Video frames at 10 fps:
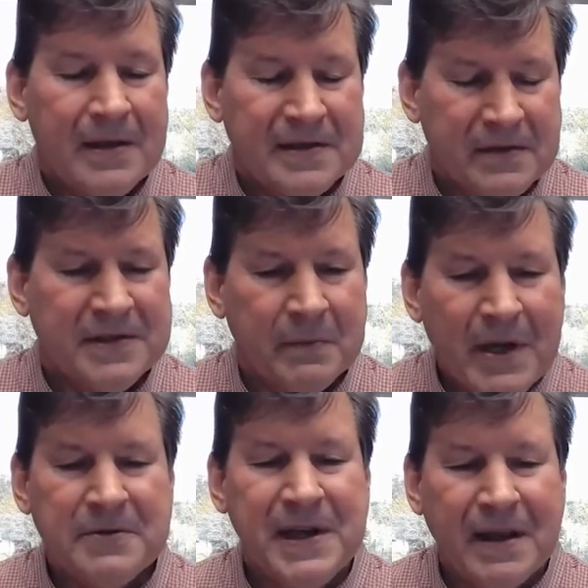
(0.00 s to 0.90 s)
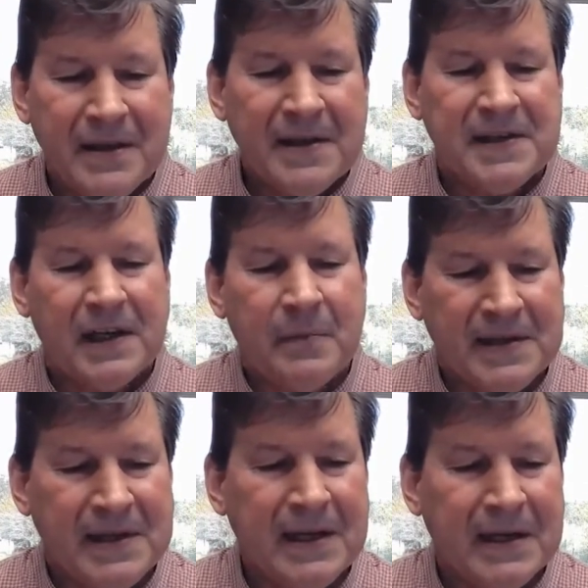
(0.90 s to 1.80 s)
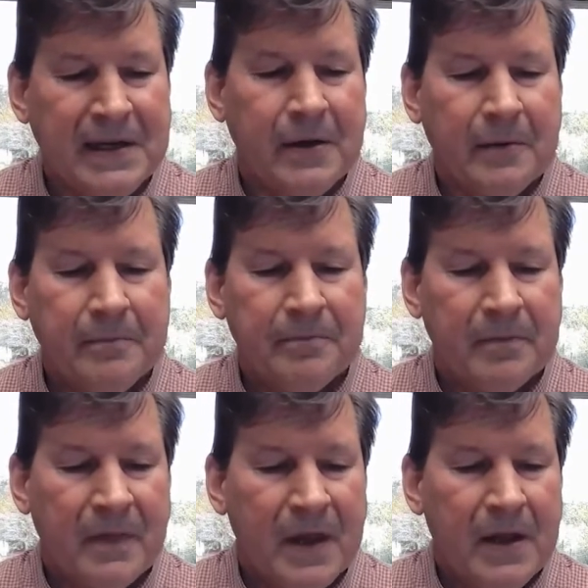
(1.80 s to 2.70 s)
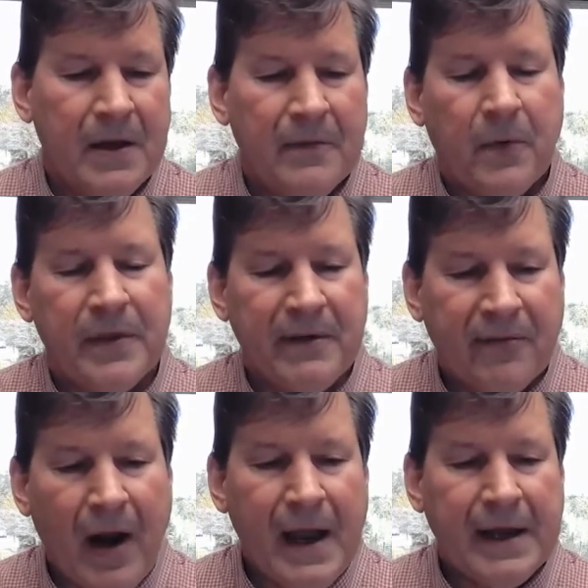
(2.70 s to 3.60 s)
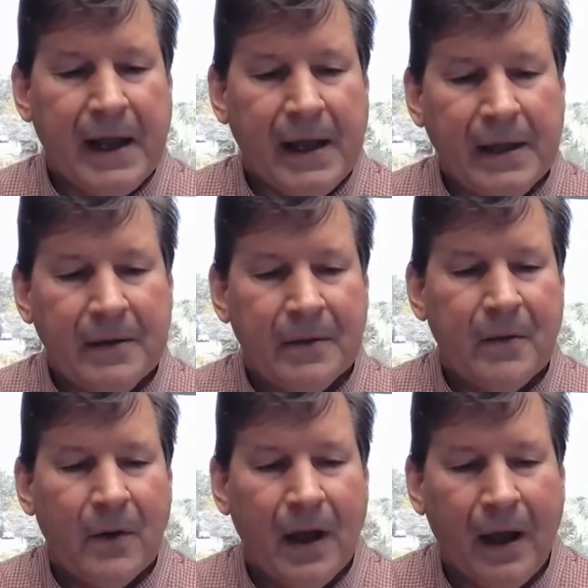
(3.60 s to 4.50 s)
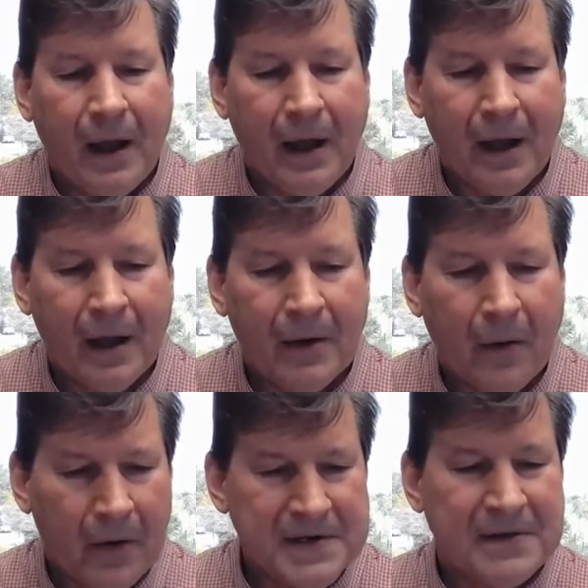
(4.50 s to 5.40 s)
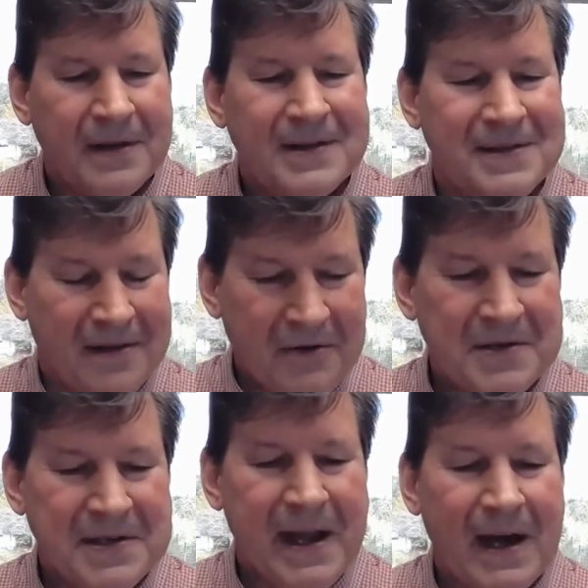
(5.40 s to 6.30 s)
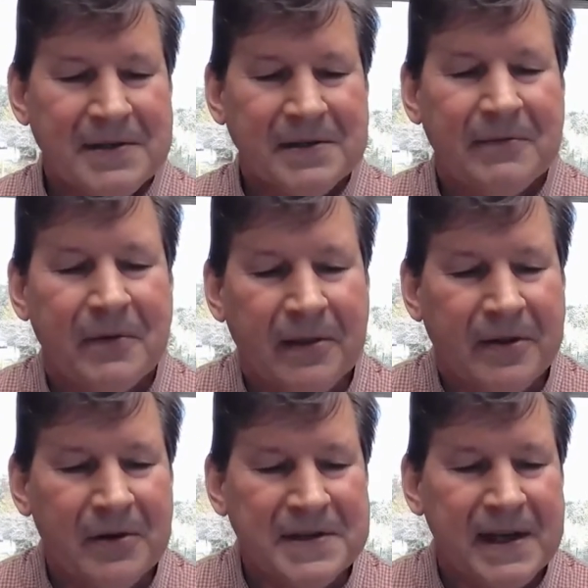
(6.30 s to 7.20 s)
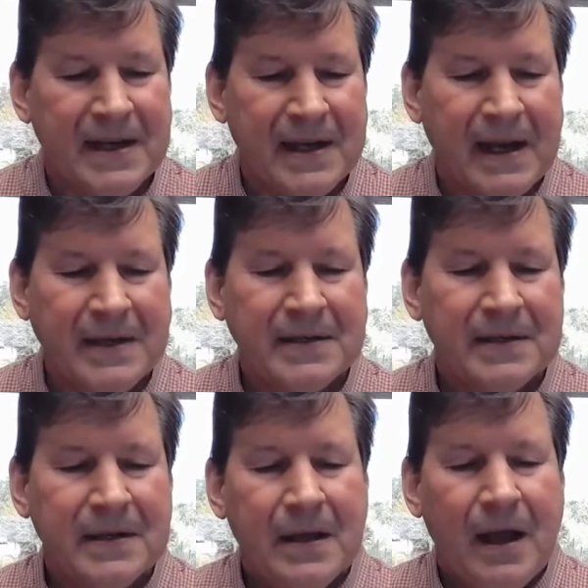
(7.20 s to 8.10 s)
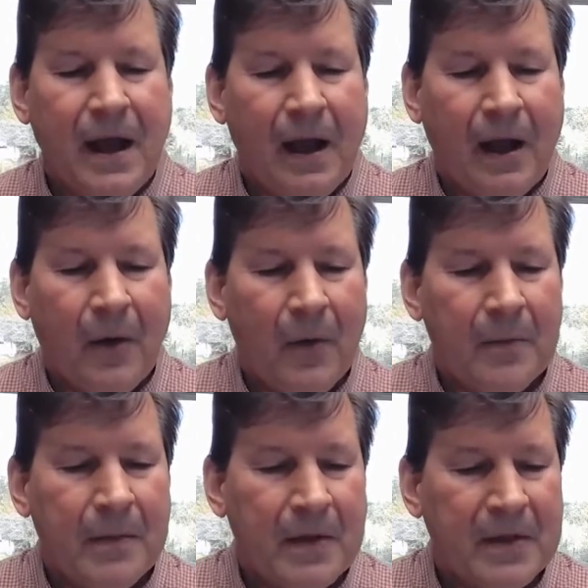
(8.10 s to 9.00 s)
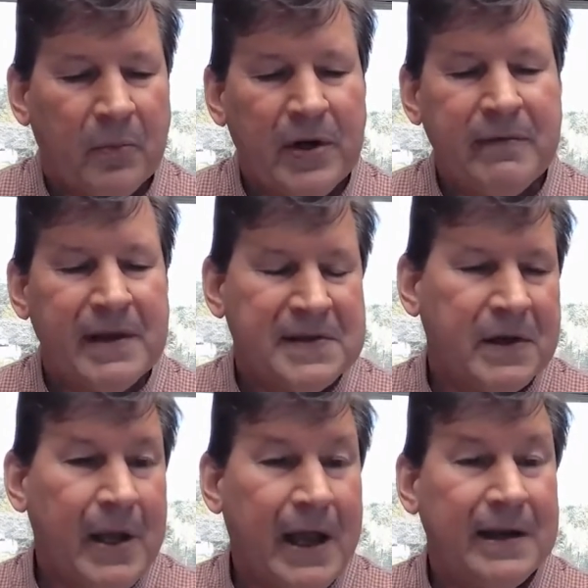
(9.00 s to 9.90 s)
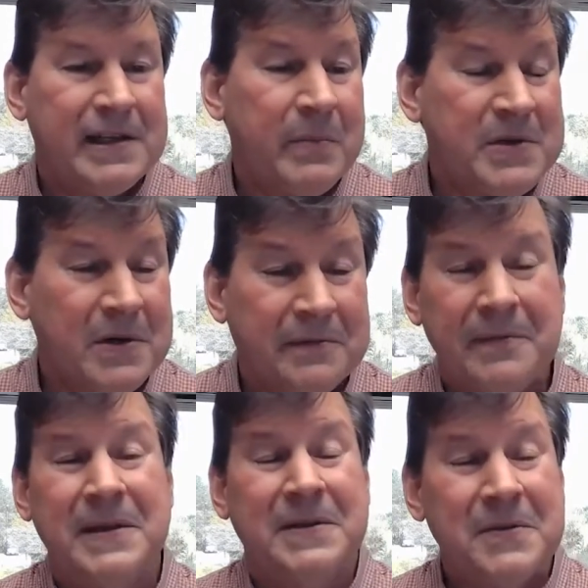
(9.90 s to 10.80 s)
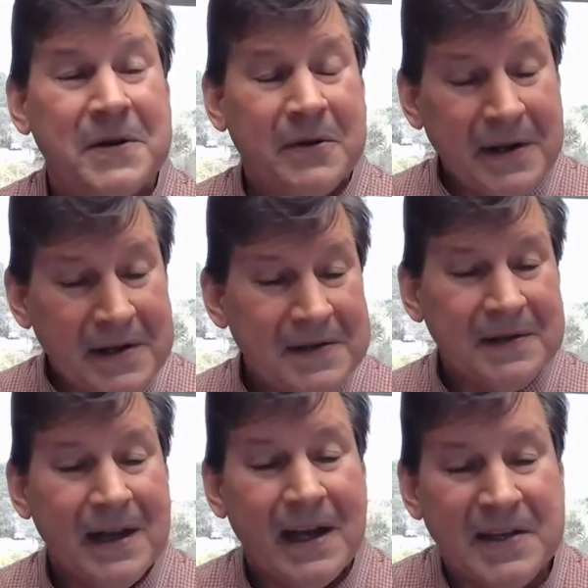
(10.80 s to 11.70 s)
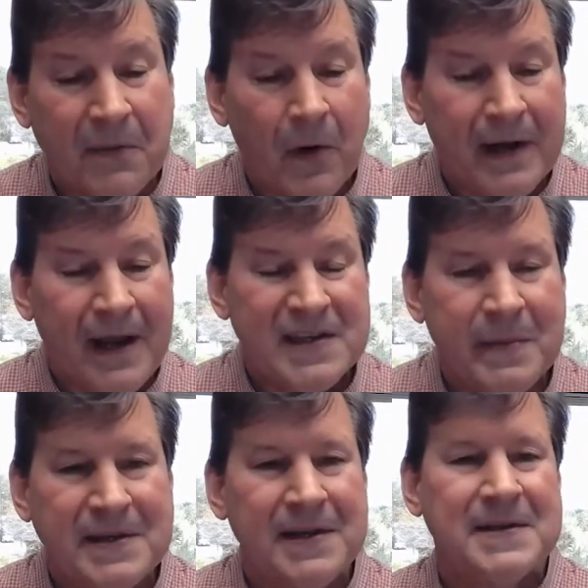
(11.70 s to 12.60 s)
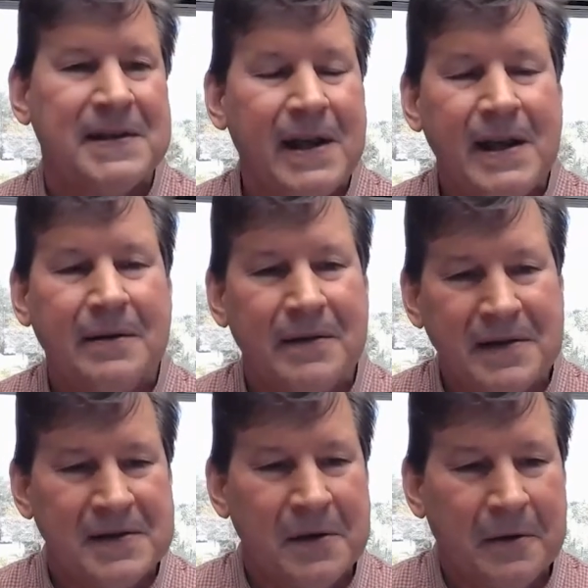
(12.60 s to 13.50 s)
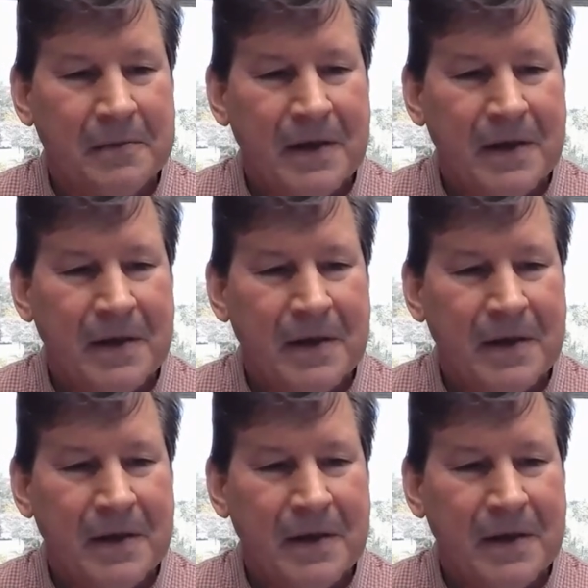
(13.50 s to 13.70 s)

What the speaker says: So there's some interesting things that can be seen in here. For the Friday, or it's a Thursday actually, for the Thursday date, the previous year we had a temperature of 52 degrees and it's forecast to be 68 this year.